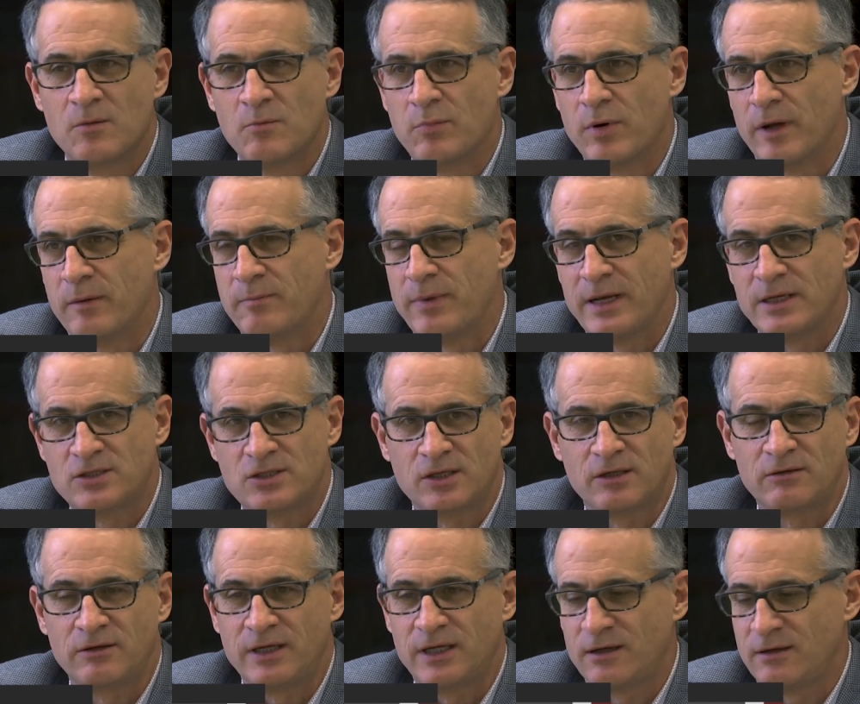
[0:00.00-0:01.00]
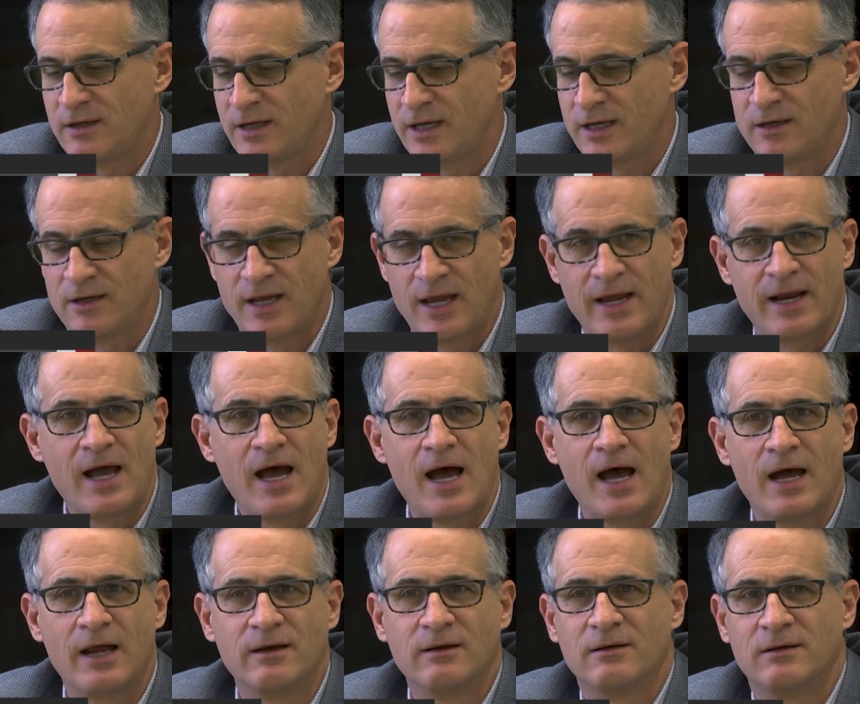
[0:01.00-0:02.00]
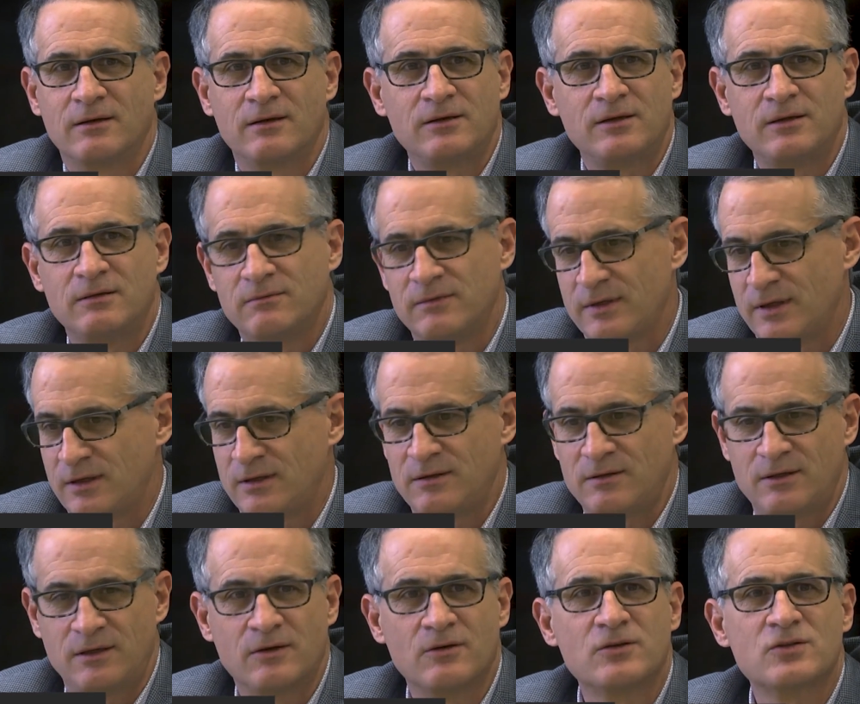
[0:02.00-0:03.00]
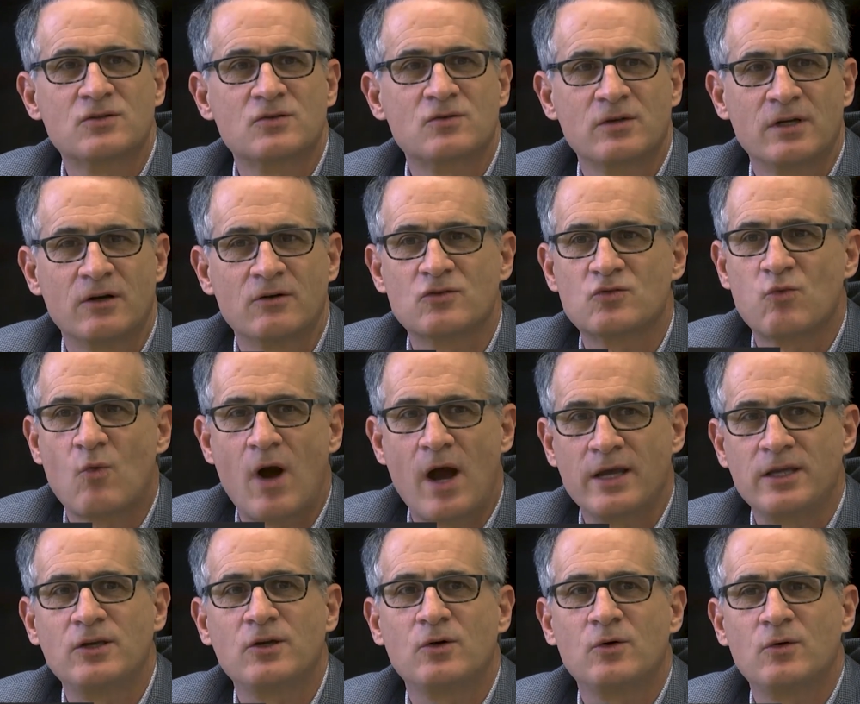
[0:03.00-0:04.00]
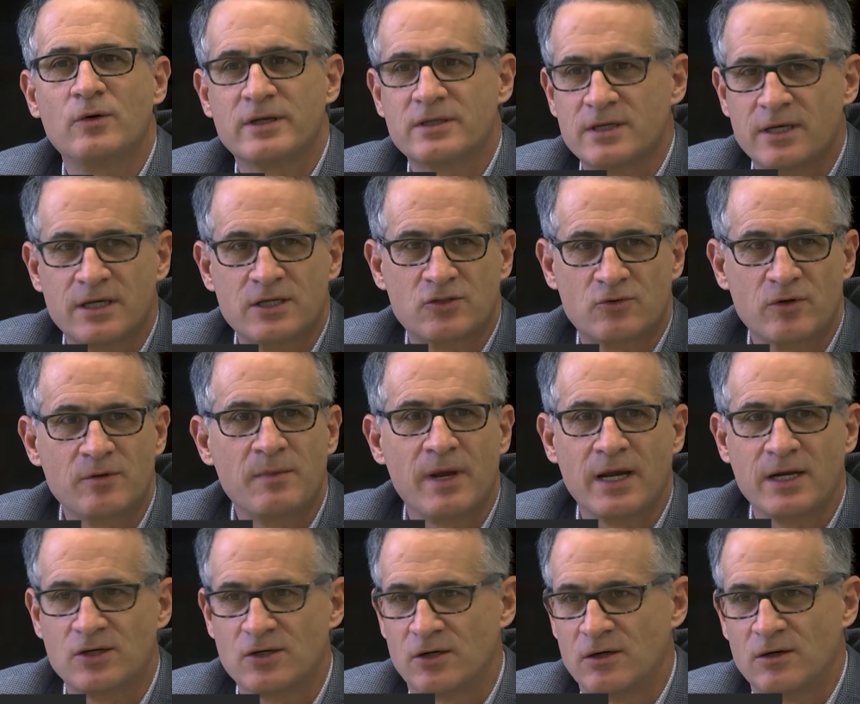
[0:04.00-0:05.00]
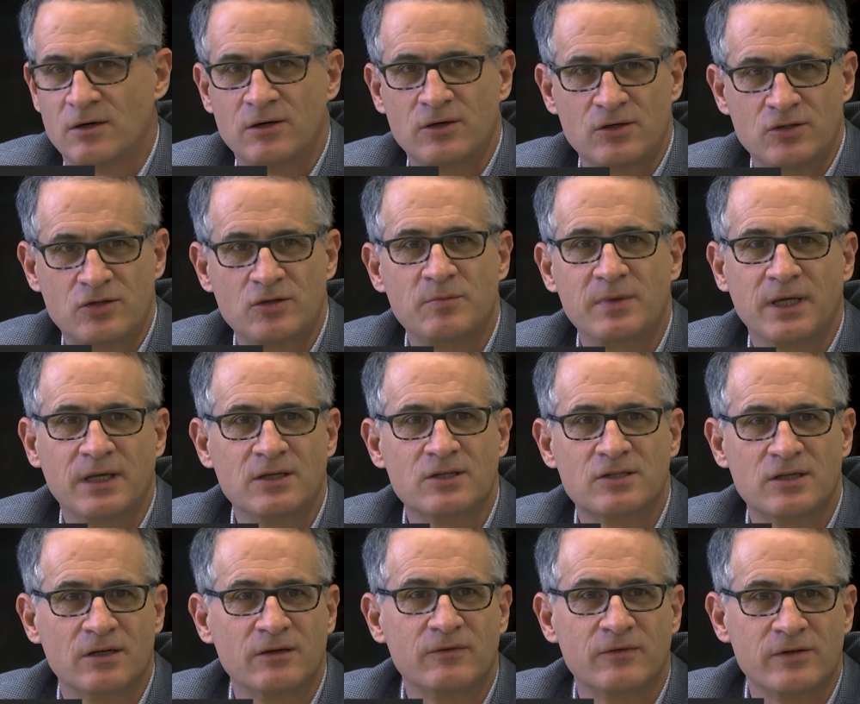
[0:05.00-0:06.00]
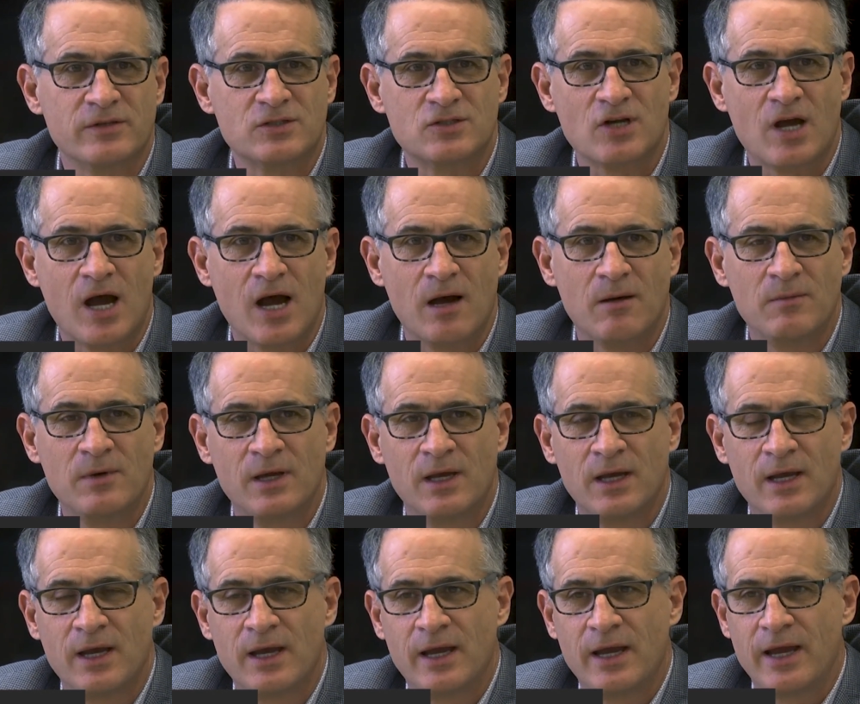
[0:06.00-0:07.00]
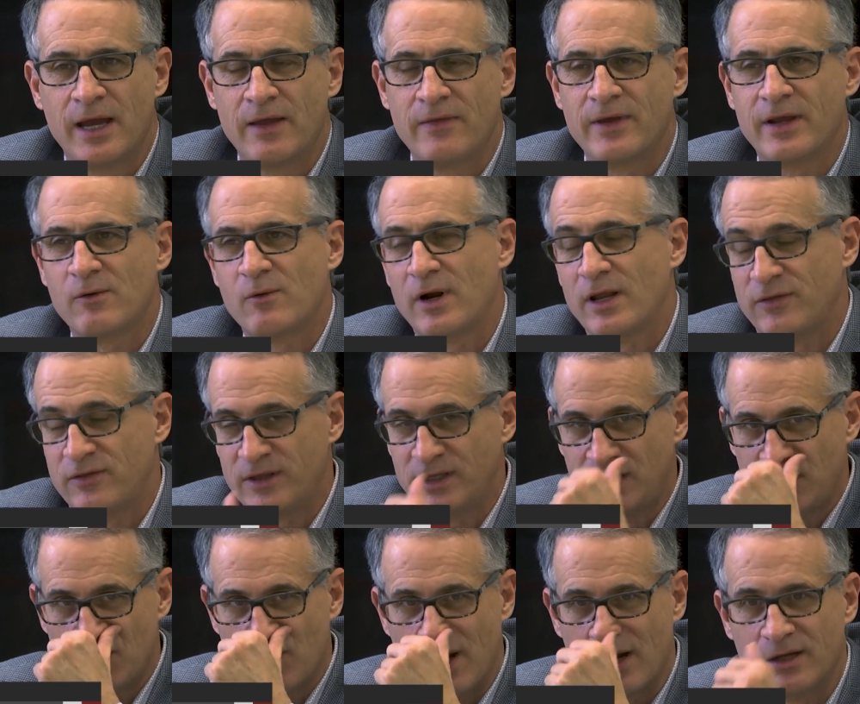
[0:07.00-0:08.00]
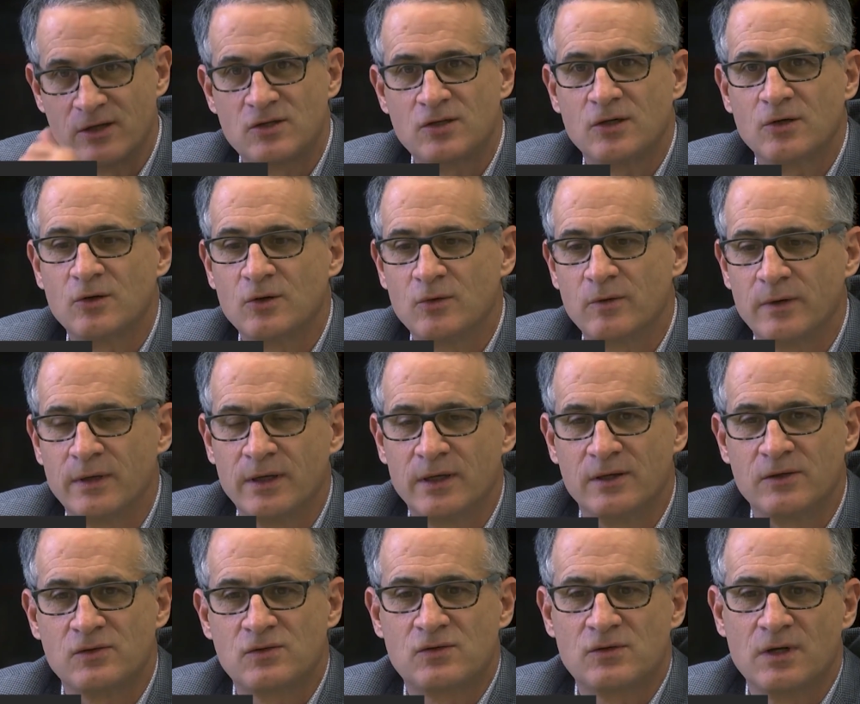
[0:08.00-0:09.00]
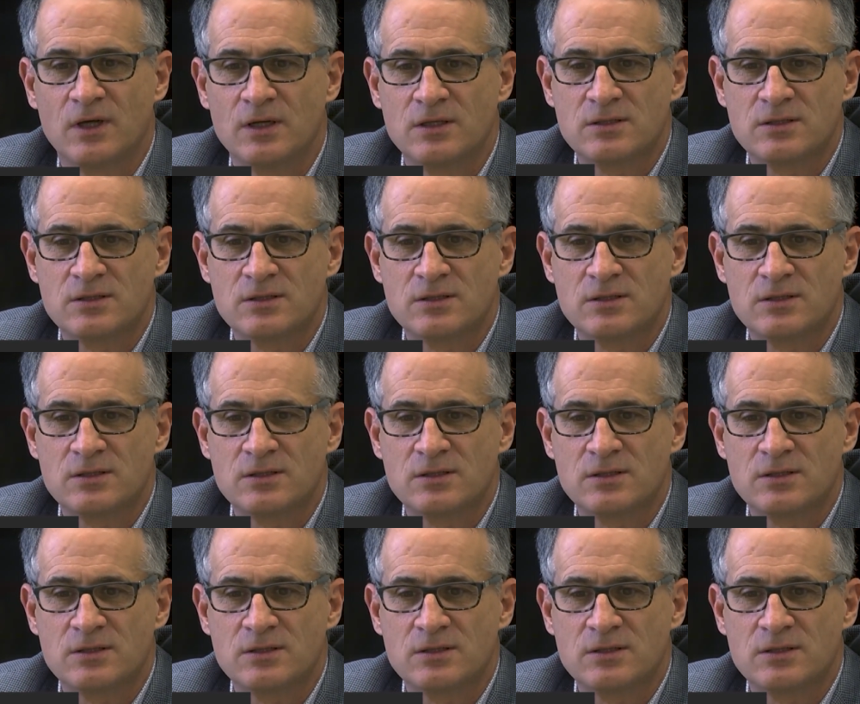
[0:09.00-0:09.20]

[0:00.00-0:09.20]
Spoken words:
But basically hit head on that here's why you as a history major should be considered for this job. And then what I think you want to do is